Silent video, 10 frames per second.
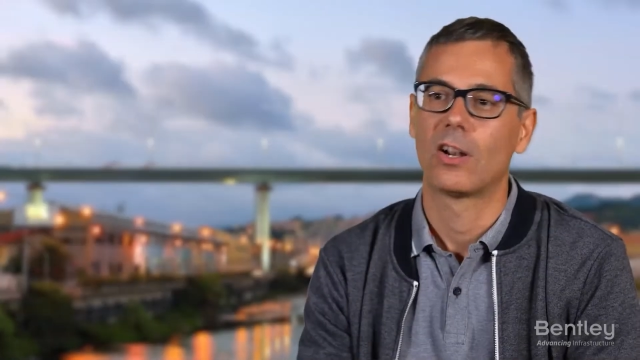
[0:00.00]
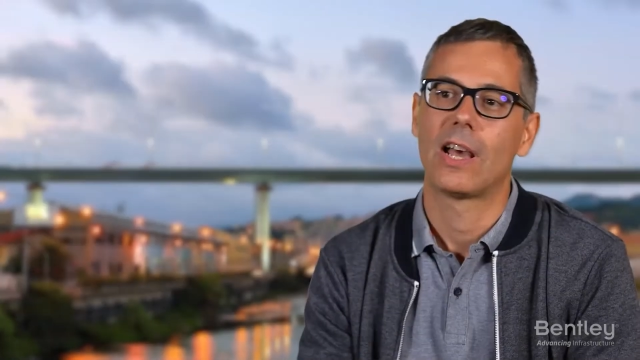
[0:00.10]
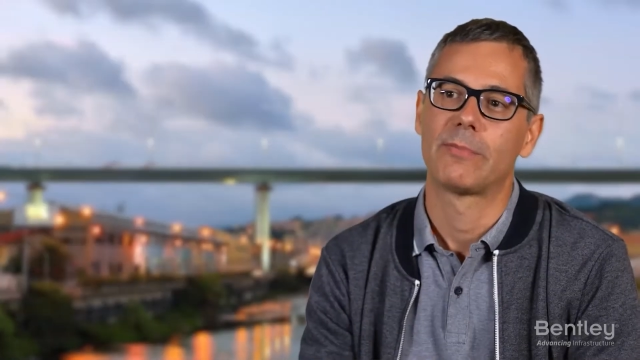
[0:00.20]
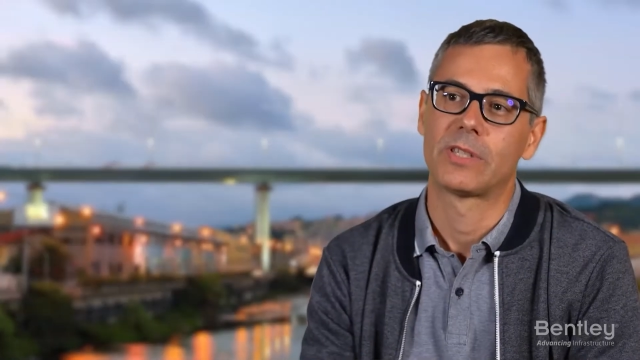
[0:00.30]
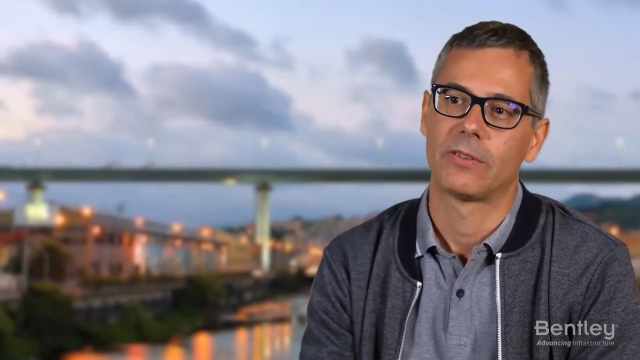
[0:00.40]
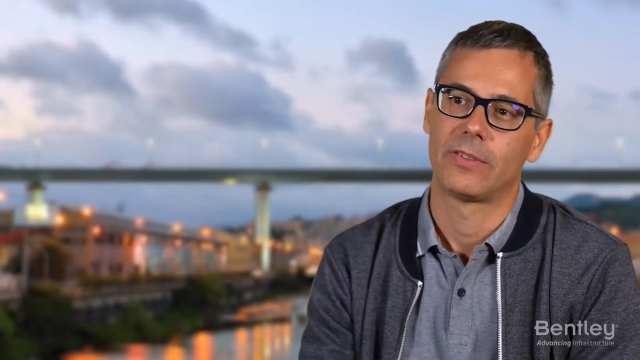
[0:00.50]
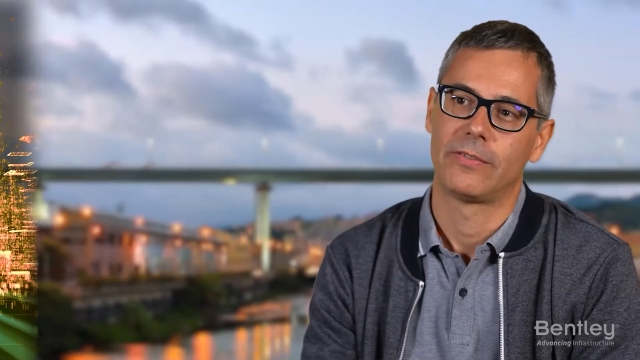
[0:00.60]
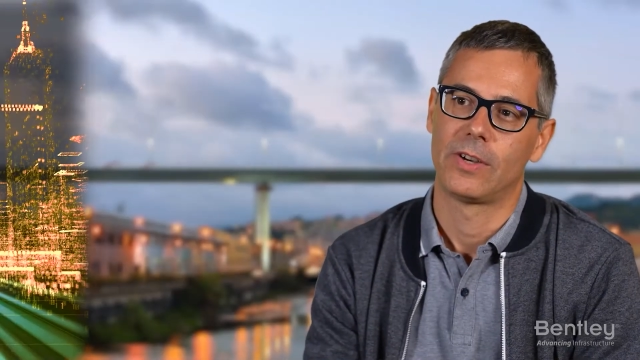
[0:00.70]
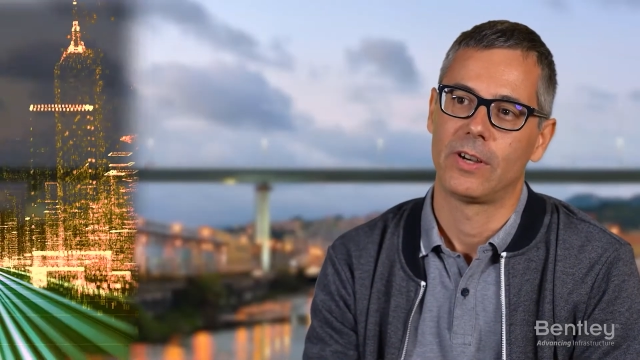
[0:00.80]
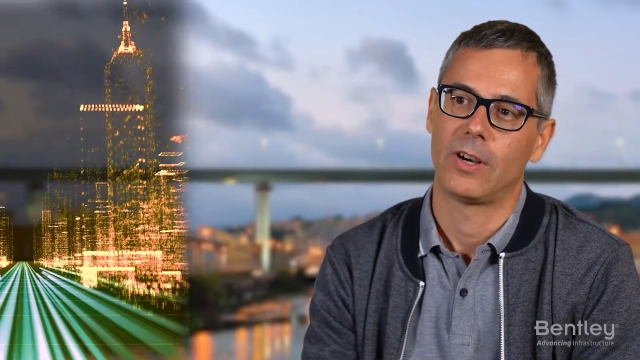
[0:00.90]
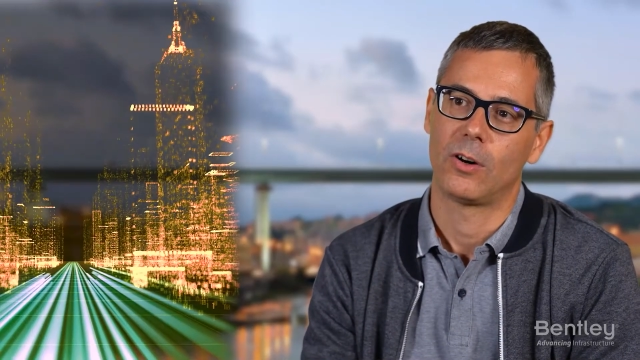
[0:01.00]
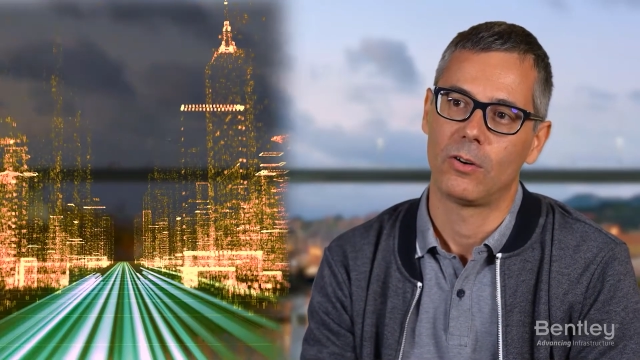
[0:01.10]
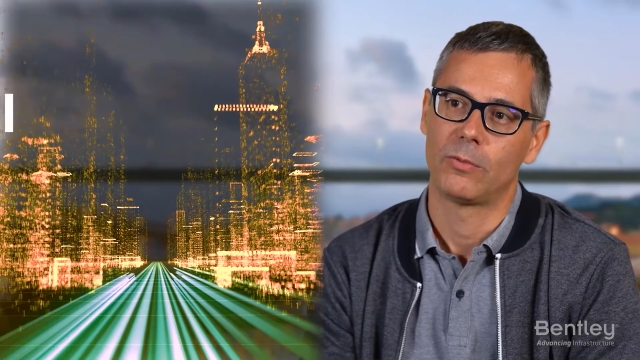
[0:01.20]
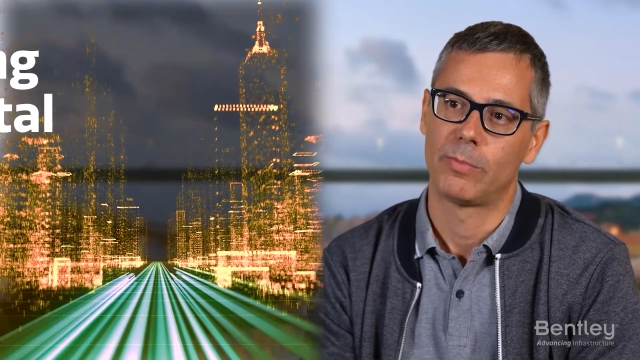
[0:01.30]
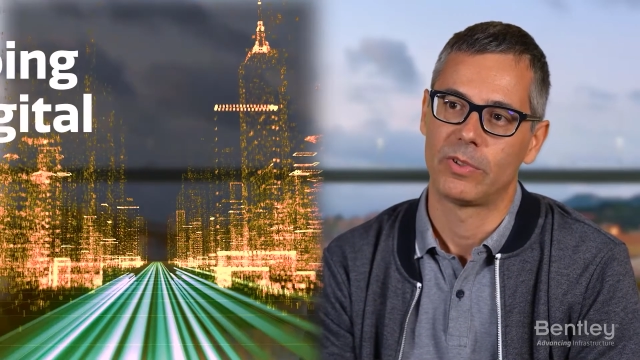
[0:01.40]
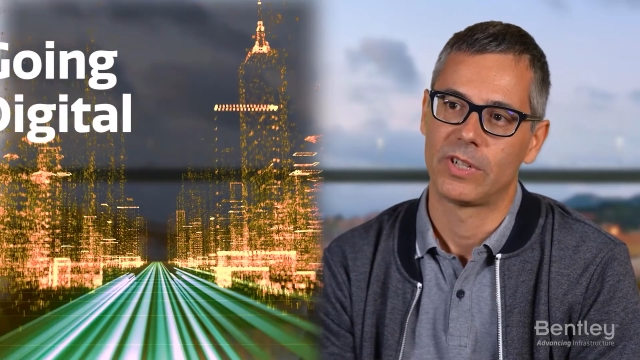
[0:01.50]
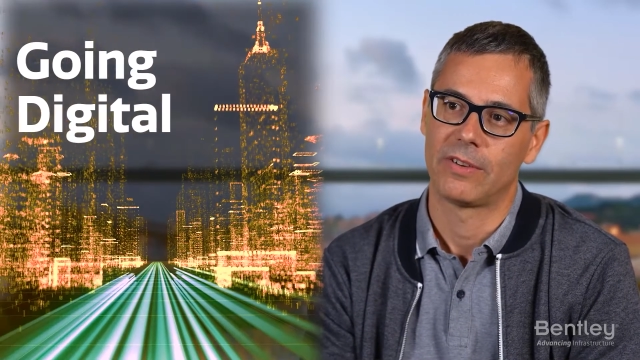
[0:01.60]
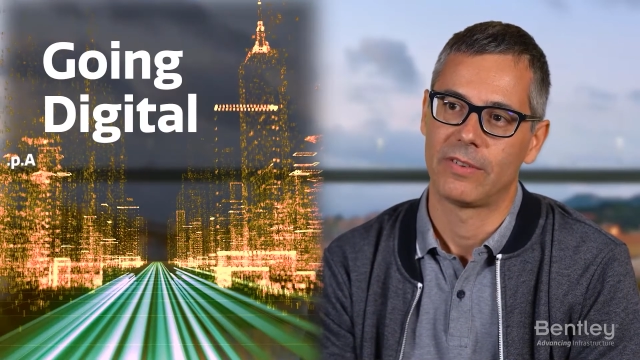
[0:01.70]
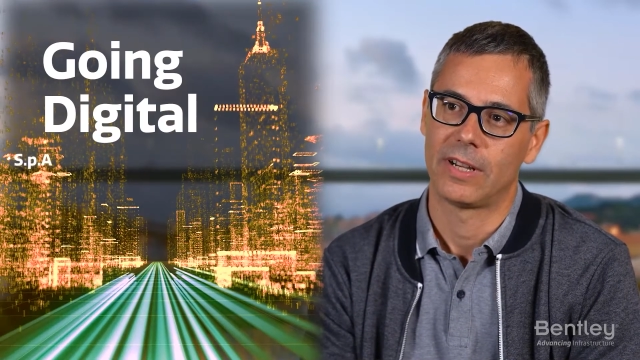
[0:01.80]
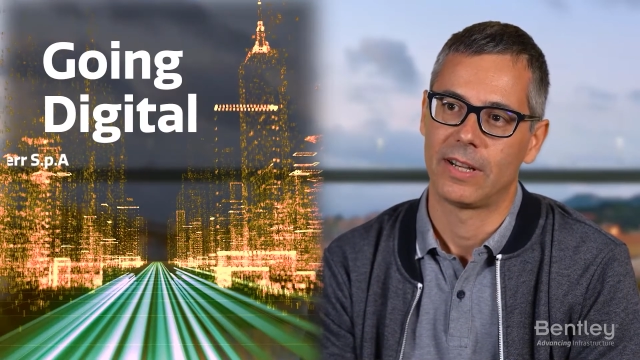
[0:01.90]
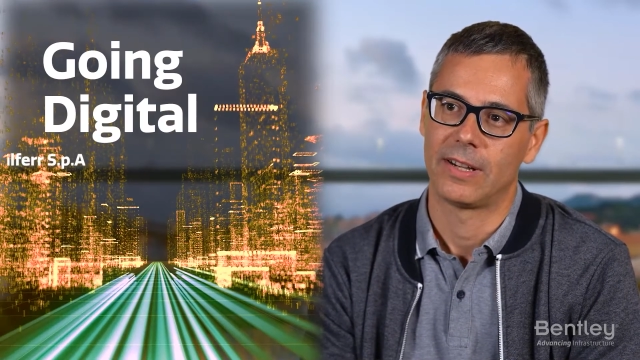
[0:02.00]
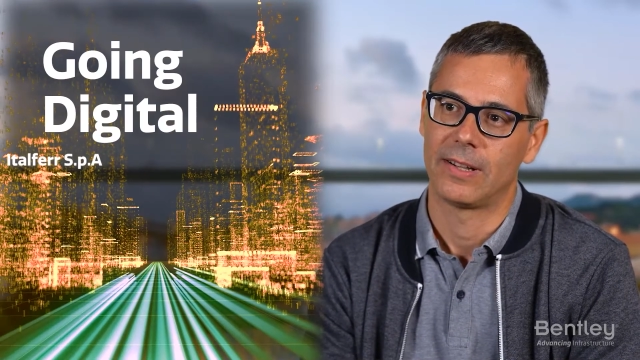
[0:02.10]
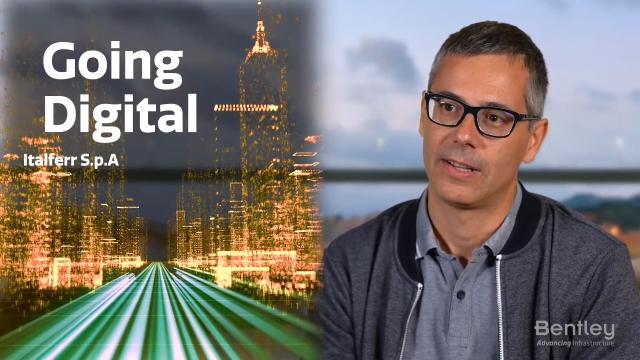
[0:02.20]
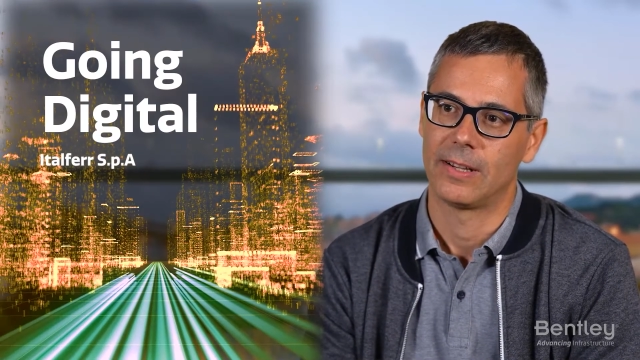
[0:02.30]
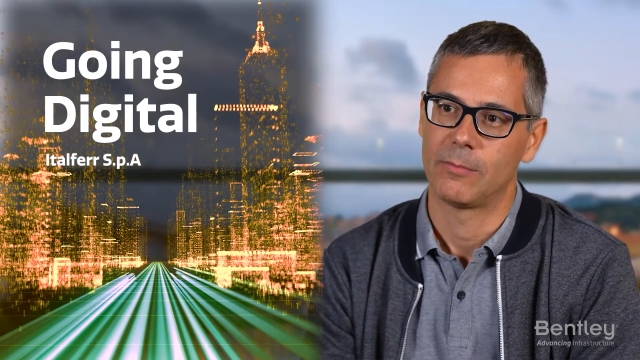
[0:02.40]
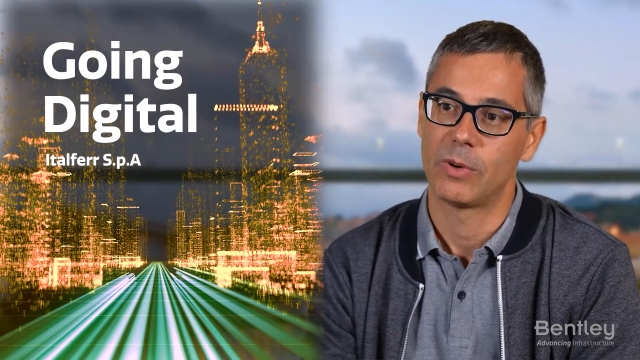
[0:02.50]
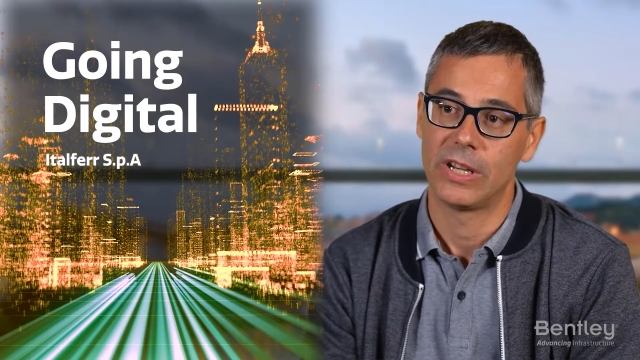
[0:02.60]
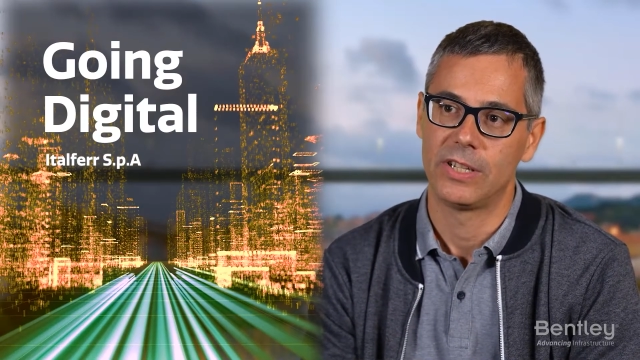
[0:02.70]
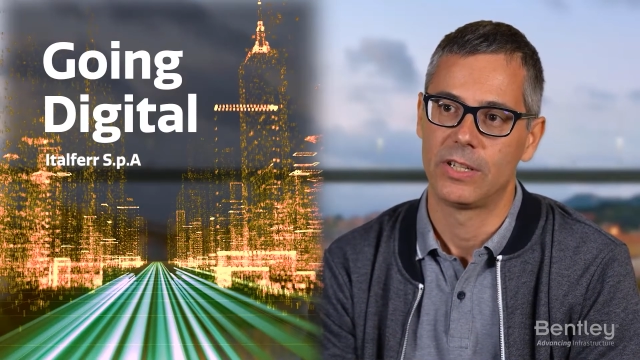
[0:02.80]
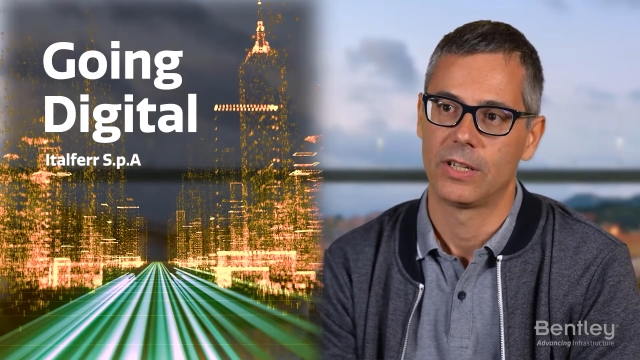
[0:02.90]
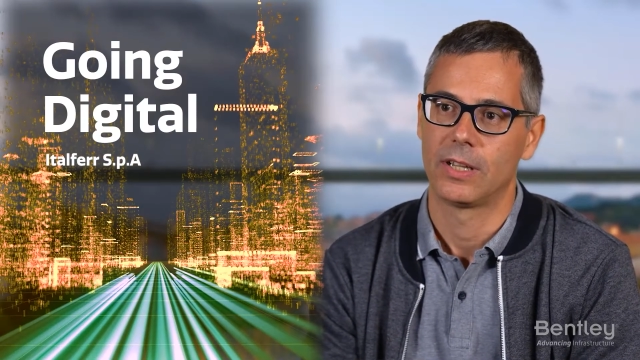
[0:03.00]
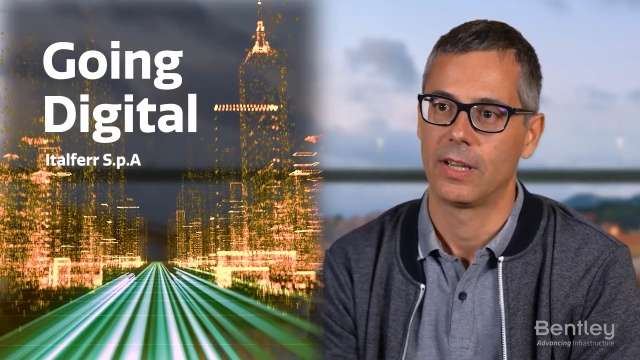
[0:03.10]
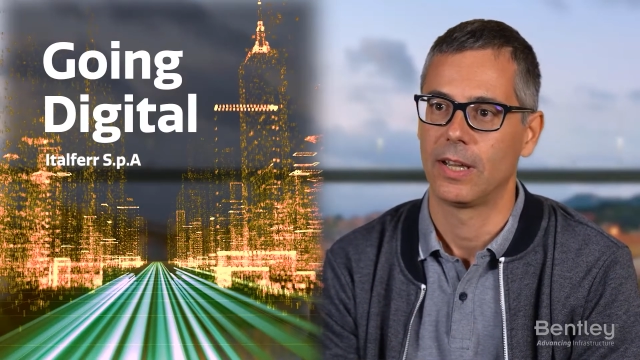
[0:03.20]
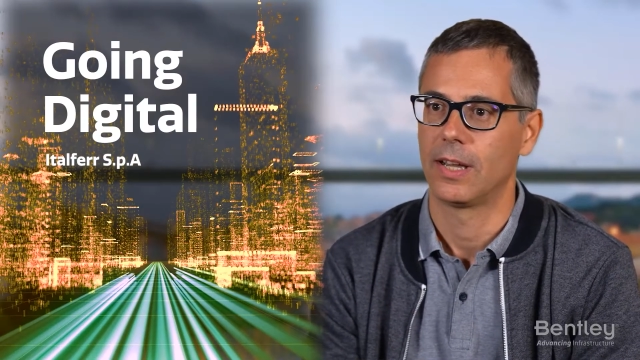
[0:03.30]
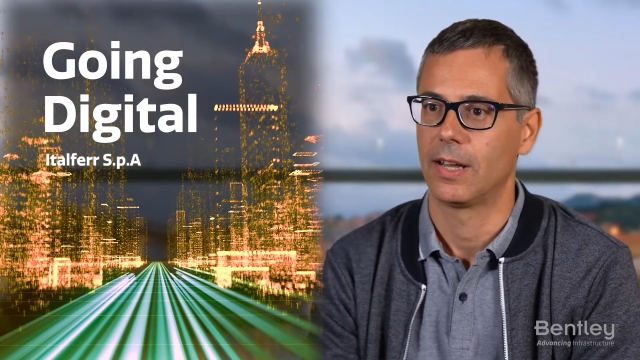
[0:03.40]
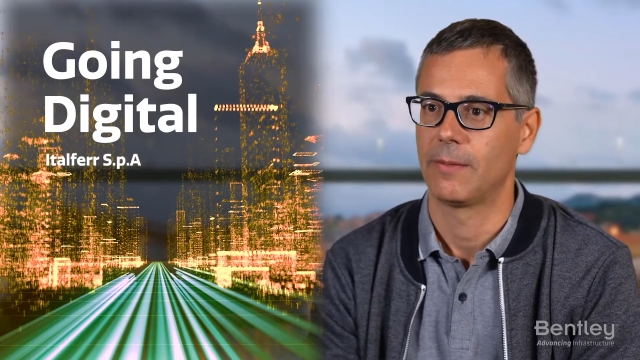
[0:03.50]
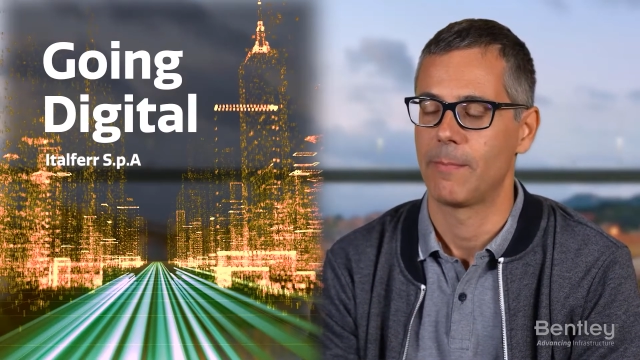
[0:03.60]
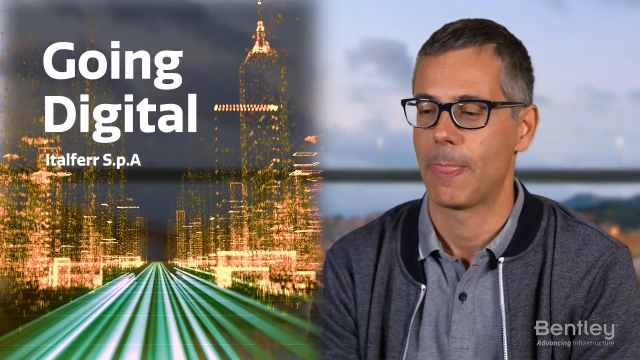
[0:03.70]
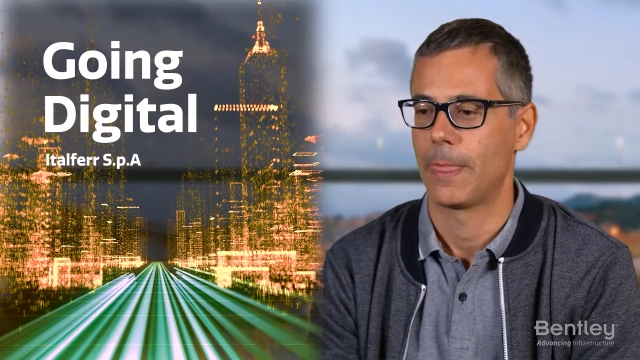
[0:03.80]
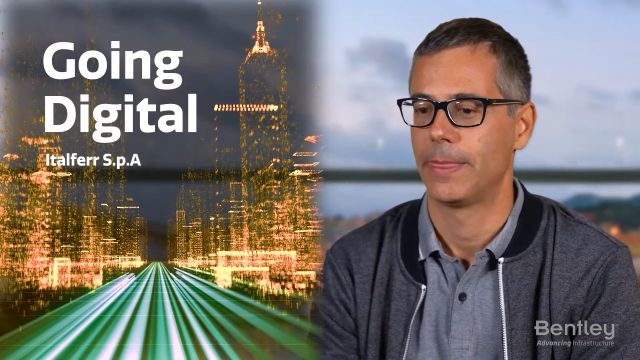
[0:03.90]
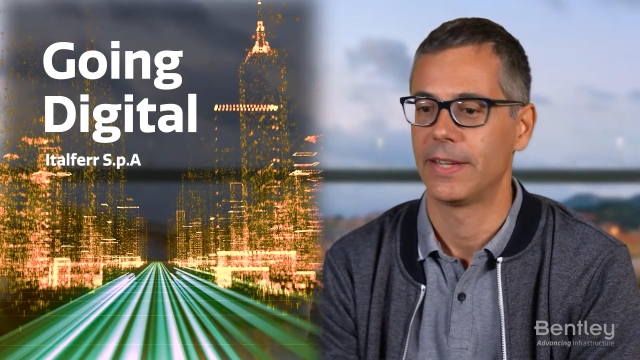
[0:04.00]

the collapse of the old Polcevera uh, bridge, um,